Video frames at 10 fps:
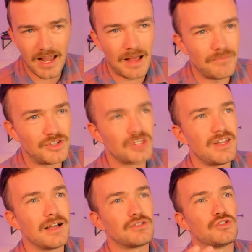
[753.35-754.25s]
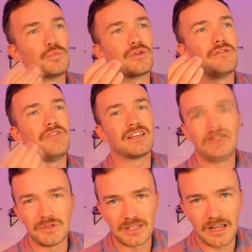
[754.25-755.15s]
and I'm just not super
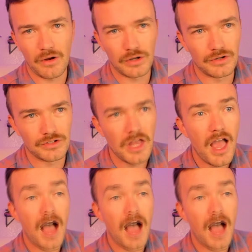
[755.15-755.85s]
invested with the characters.